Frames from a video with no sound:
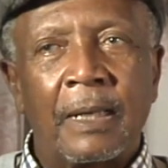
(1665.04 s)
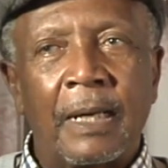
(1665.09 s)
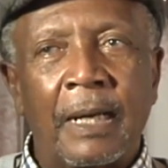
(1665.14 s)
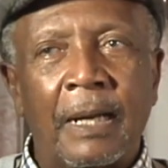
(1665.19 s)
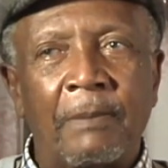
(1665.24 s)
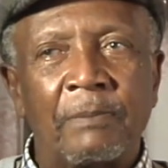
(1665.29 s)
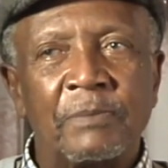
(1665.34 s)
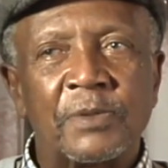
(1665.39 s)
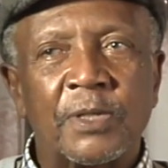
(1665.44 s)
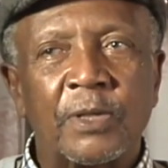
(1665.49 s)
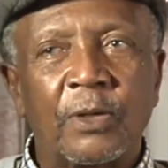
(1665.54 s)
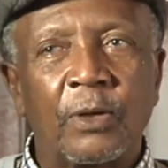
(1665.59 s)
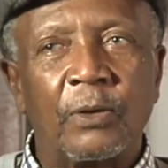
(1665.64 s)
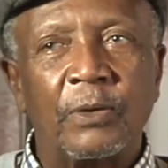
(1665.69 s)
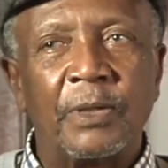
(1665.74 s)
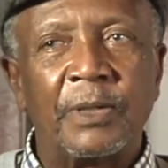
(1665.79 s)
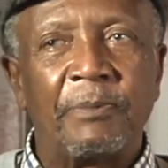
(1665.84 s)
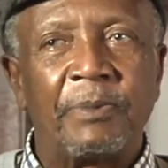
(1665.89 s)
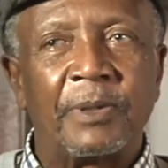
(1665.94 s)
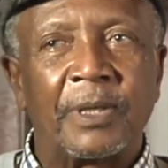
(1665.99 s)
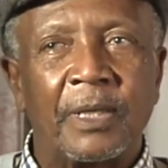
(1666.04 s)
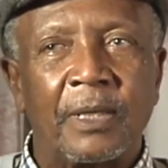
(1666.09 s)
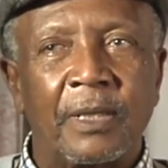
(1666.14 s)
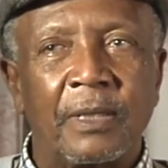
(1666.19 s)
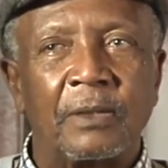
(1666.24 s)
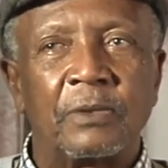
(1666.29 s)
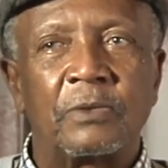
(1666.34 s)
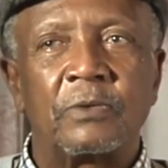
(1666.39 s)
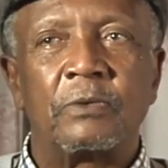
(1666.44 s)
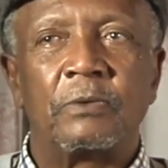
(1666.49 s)
I'm slowly
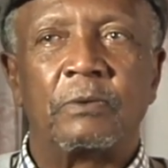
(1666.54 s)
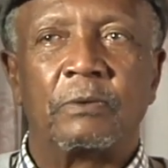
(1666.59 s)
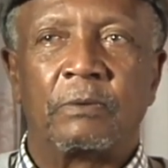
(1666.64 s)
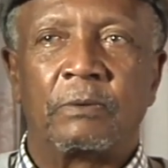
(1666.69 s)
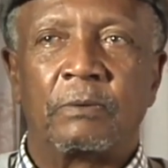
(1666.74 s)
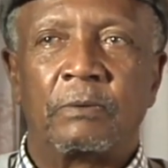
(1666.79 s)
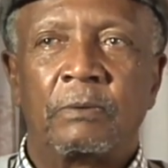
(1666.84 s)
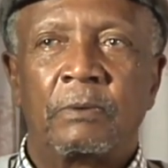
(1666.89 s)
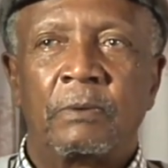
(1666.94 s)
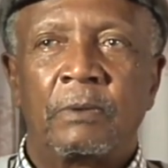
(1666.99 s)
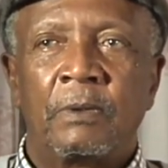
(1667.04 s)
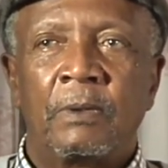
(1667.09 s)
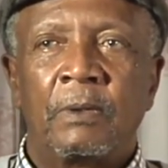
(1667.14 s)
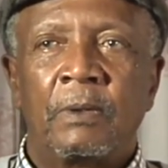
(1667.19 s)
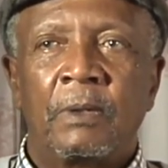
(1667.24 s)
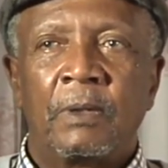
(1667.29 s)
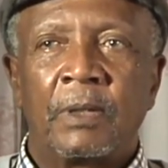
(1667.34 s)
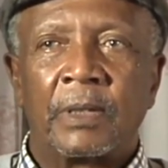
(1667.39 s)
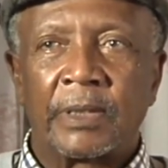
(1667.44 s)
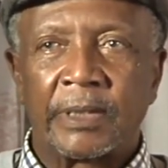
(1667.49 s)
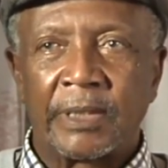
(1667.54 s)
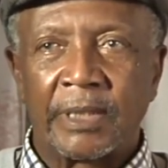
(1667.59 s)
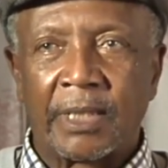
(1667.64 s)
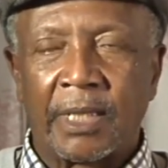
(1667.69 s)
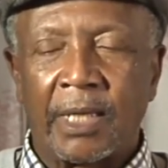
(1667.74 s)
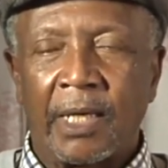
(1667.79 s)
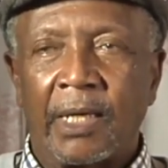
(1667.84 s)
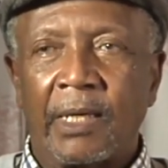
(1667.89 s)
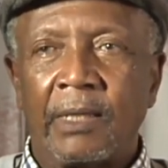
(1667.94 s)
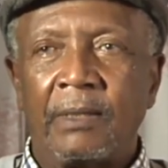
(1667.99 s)
beginning to
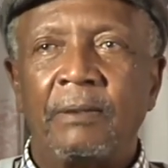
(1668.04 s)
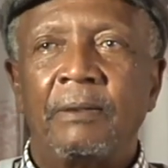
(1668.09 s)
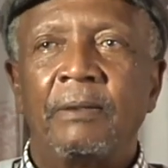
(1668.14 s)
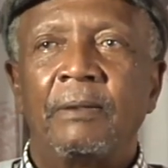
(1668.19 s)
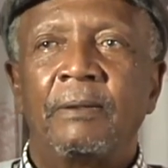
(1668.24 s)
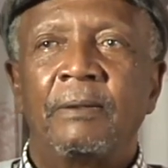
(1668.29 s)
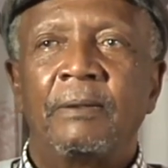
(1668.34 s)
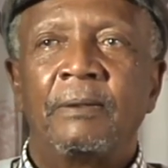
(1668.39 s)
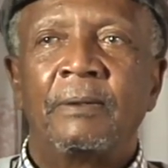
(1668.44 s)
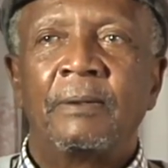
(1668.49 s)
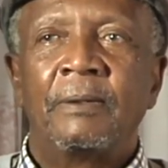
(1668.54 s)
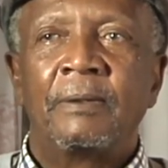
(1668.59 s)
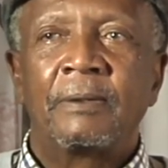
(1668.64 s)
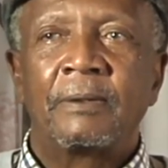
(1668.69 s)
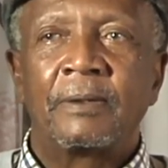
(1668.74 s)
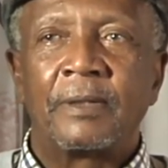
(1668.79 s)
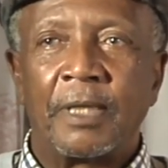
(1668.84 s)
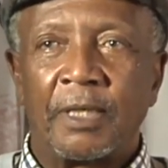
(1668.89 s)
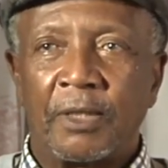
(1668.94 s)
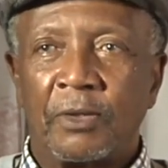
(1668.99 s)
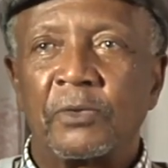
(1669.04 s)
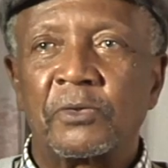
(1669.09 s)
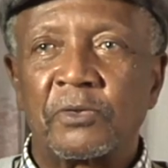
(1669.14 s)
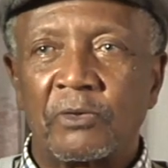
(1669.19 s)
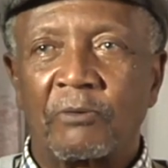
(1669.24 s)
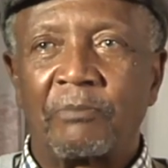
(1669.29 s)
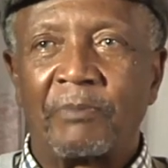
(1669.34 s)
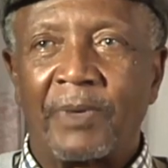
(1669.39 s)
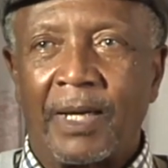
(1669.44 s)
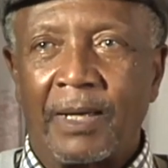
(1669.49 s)
regain the use
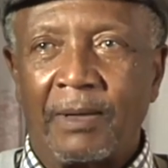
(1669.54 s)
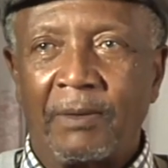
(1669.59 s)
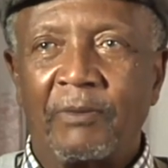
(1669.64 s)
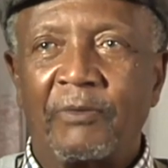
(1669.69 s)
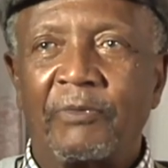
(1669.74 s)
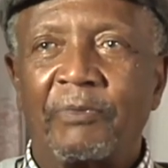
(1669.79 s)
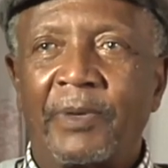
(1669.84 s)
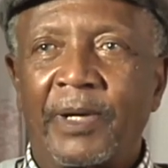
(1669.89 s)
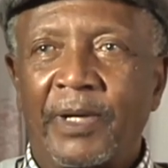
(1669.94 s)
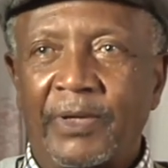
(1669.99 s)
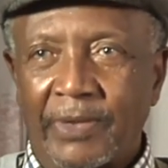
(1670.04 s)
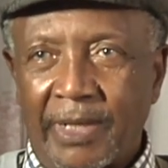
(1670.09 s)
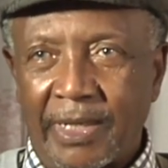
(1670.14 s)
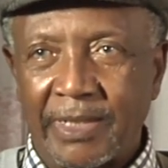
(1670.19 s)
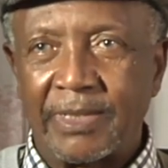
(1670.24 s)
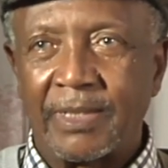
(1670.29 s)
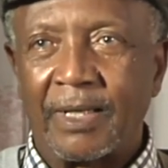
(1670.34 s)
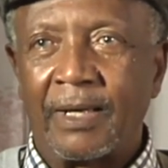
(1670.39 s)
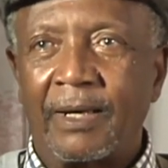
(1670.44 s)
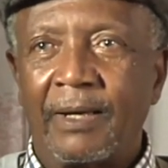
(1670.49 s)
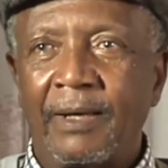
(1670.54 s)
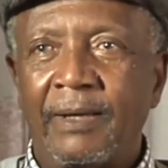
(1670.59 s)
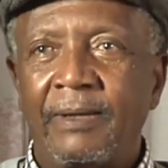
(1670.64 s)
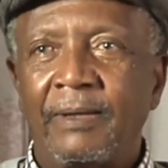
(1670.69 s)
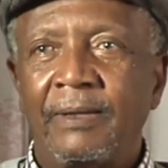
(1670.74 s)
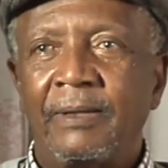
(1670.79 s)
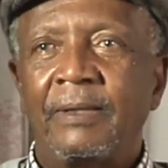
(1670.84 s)
of my right eye.